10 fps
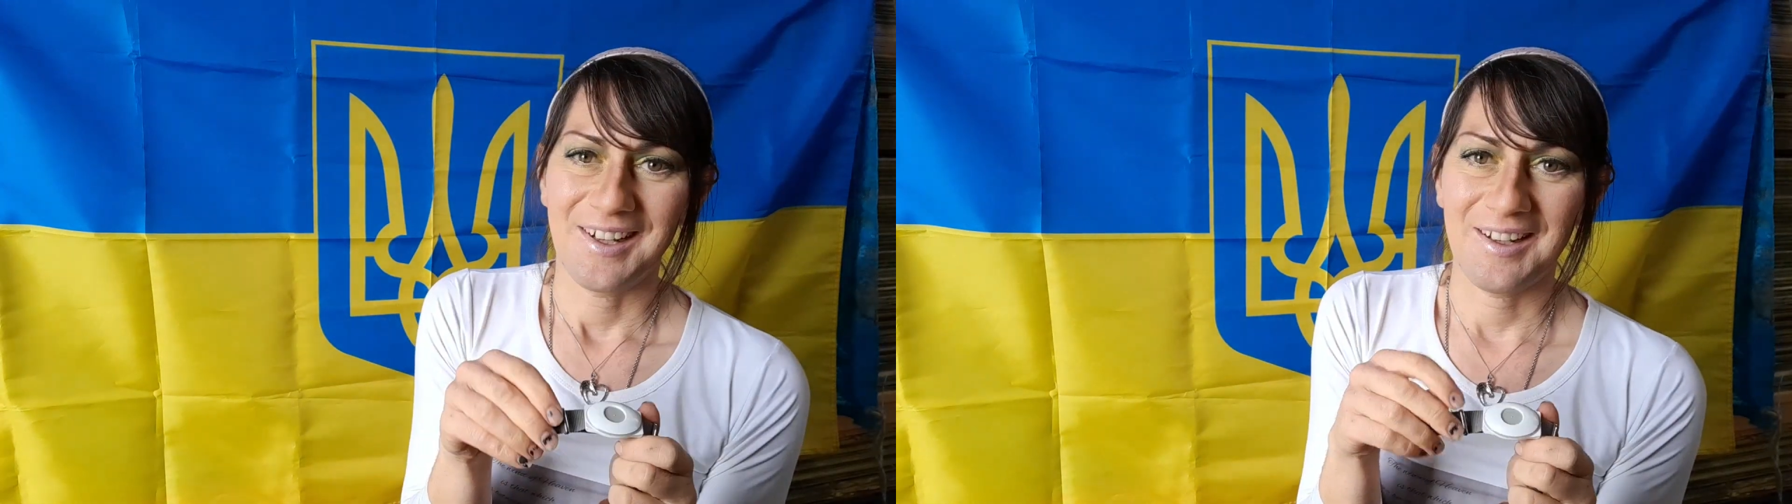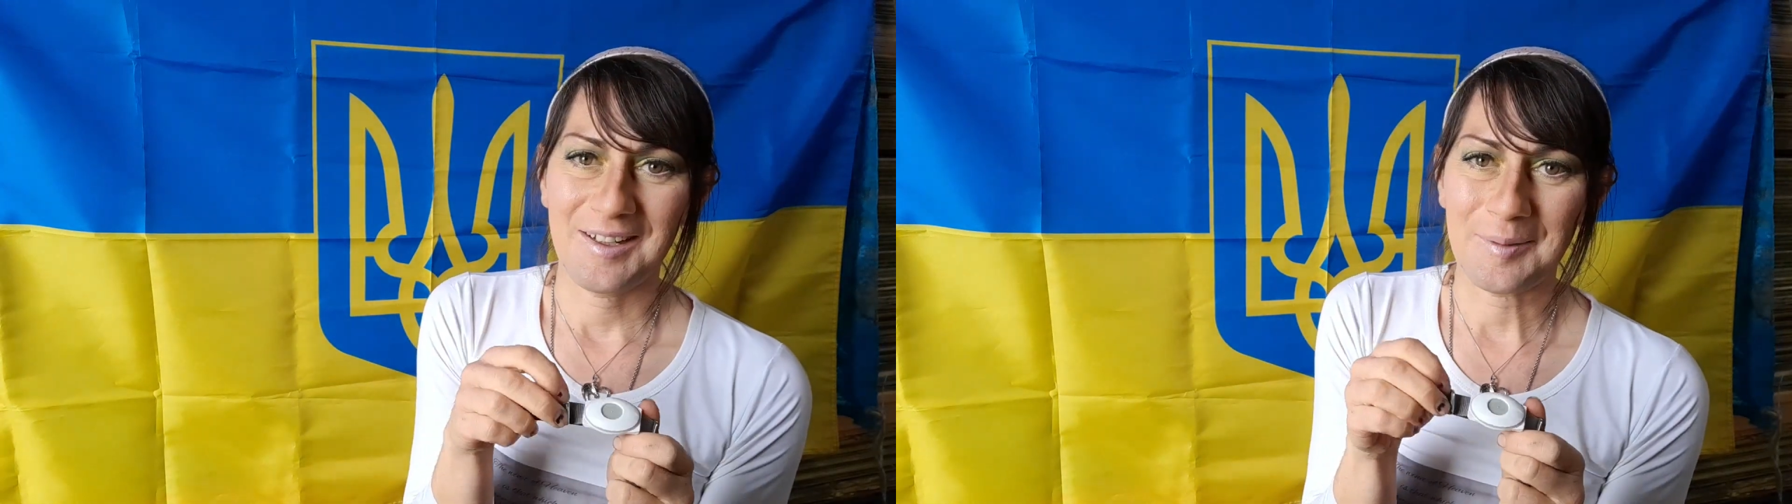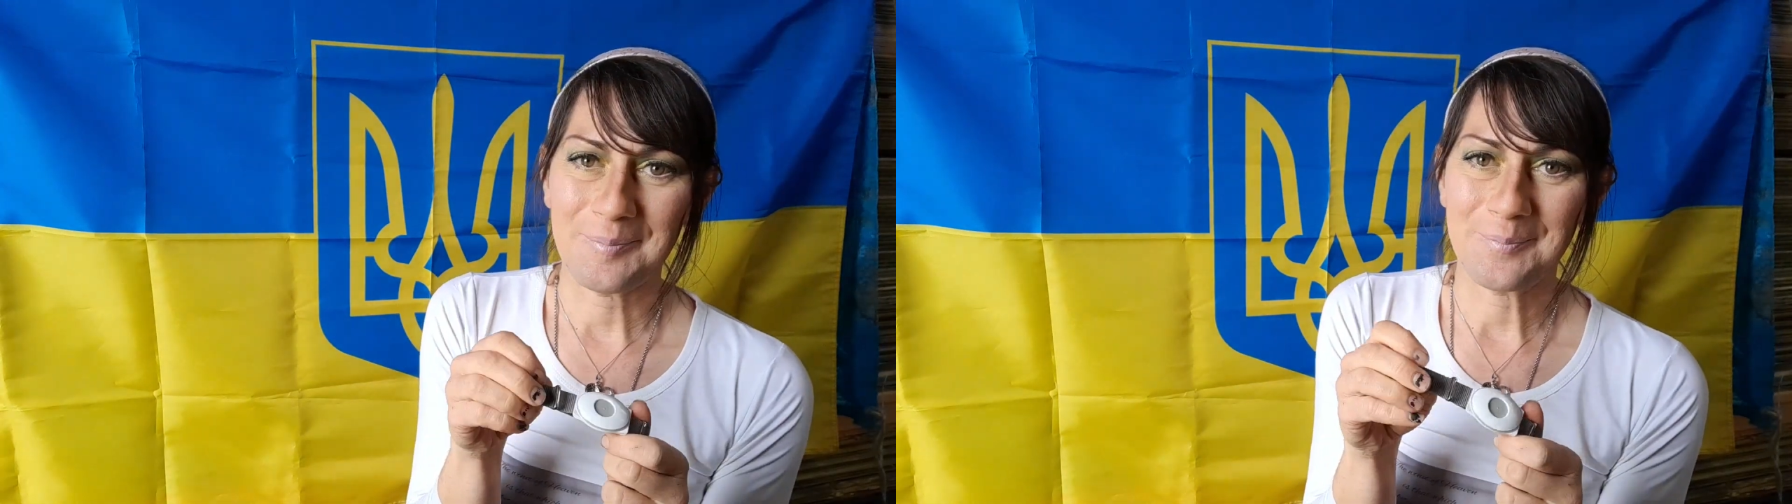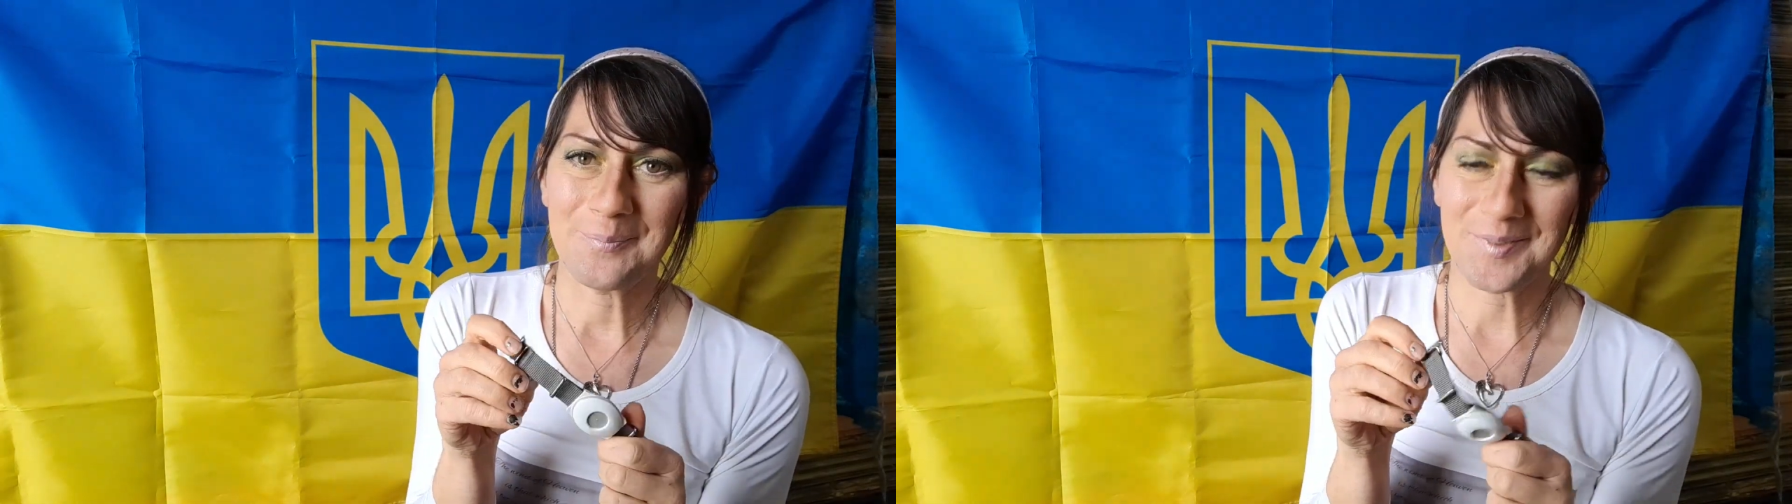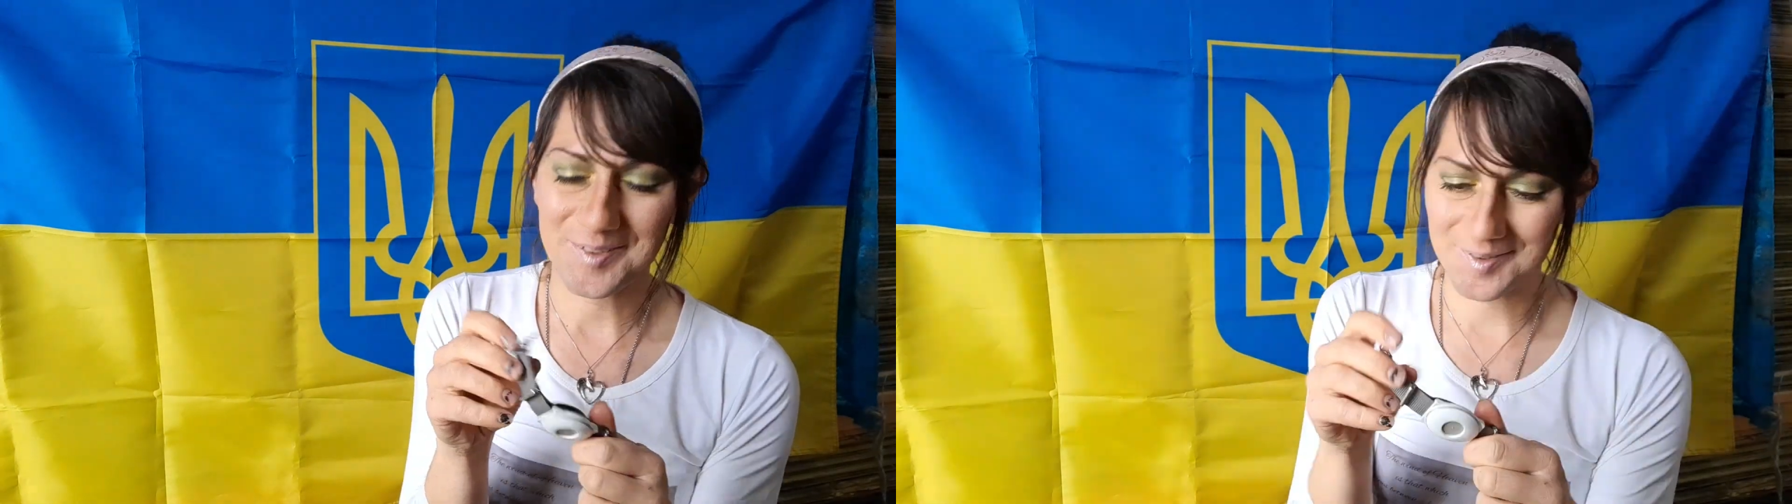
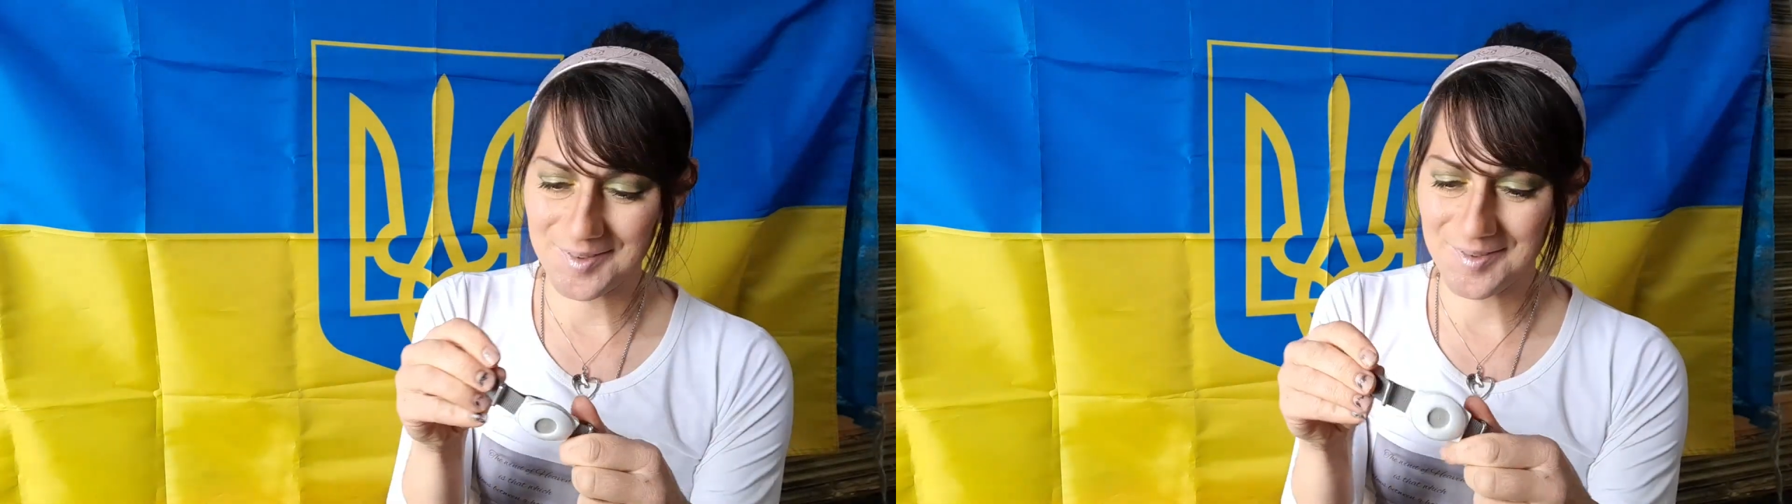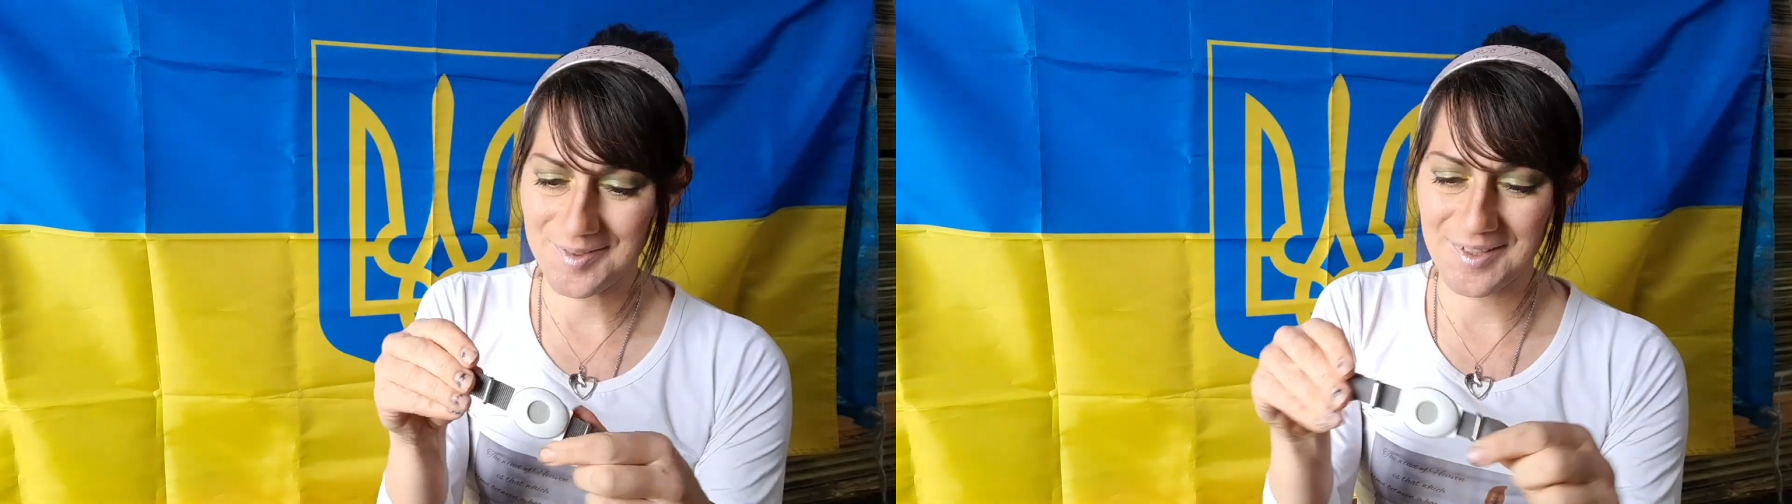So